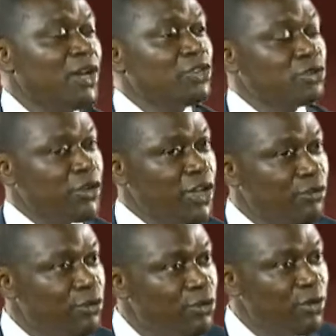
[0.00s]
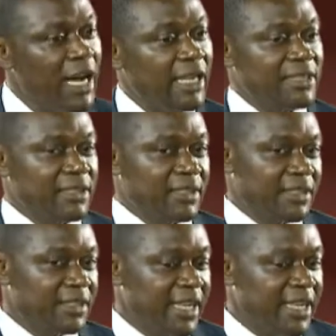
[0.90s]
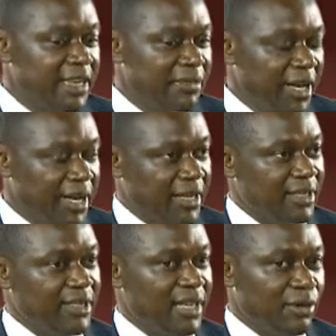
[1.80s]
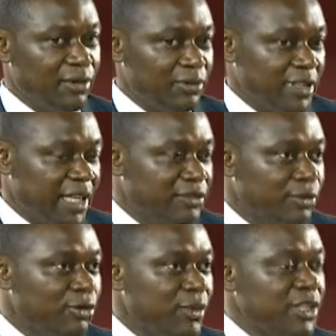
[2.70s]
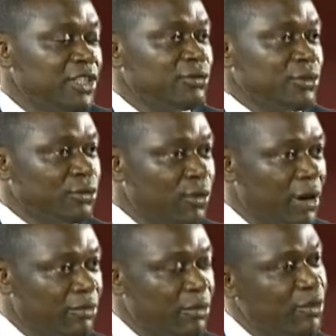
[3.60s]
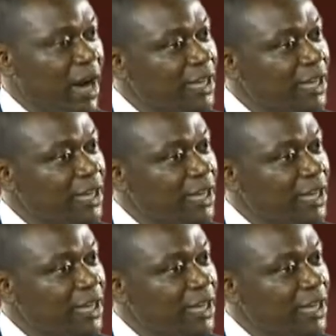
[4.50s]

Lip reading: So if you look at the gimmick that's following this withdrawal form, you ask